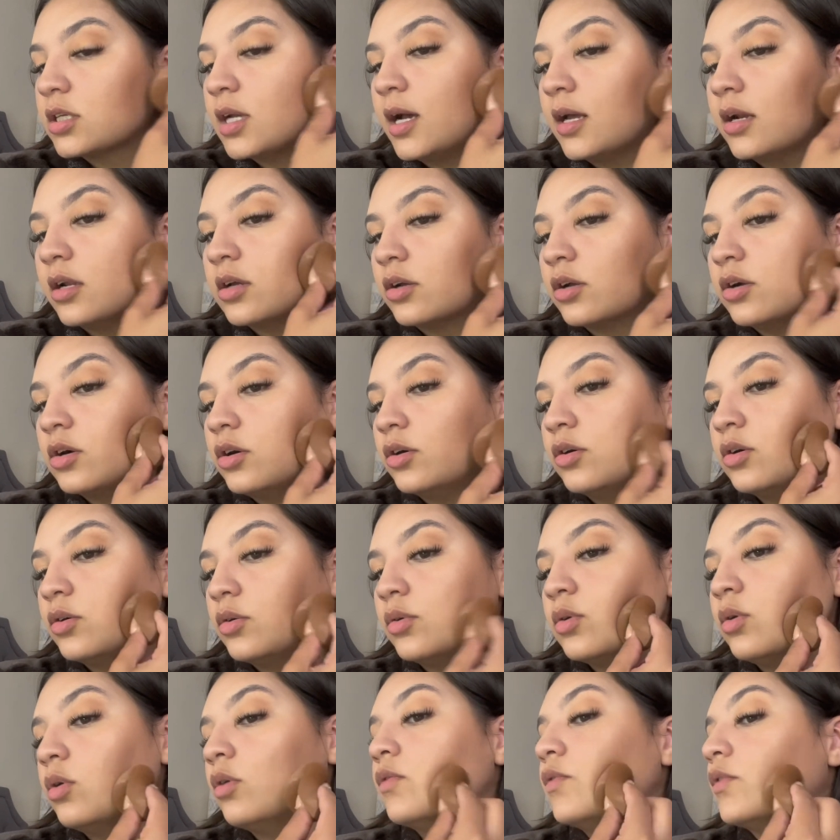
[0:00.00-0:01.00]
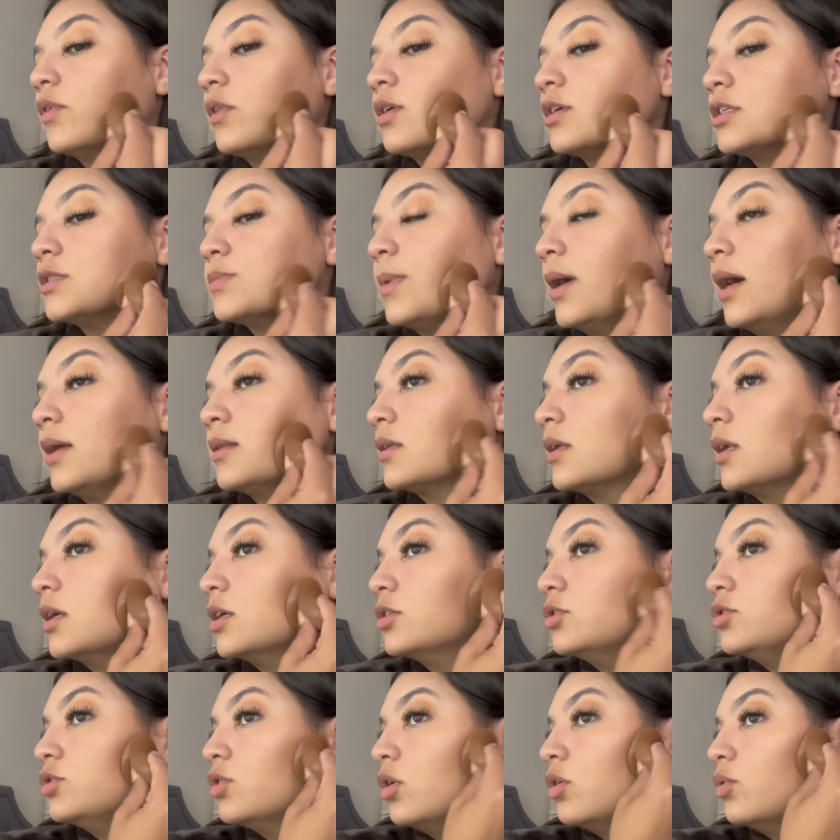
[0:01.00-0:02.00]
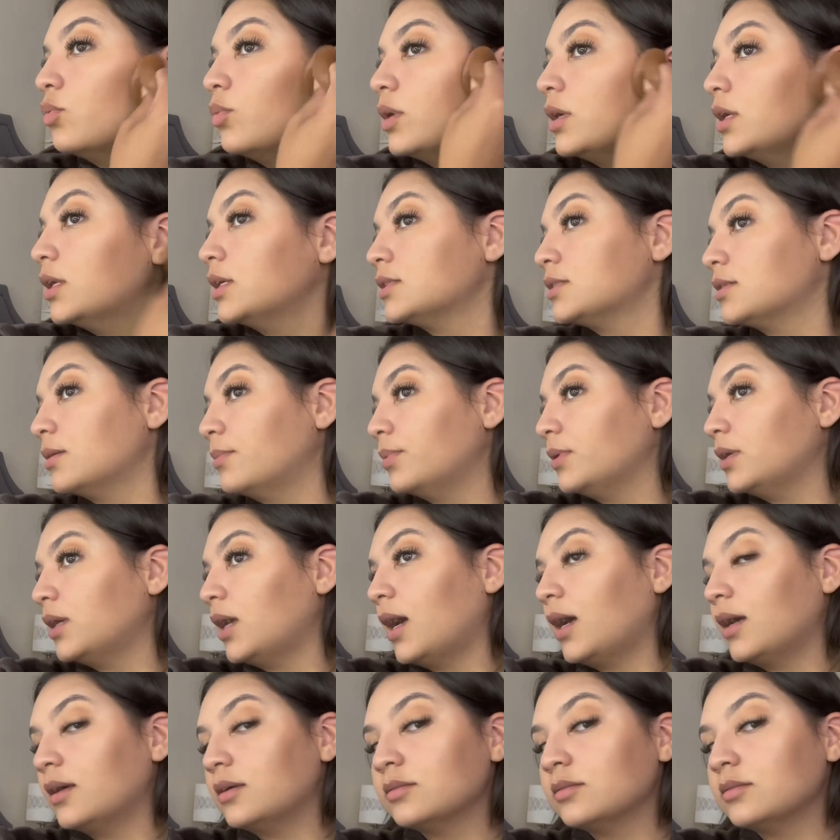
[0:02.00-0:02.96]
kind of go over the spot that I don't want it to be at.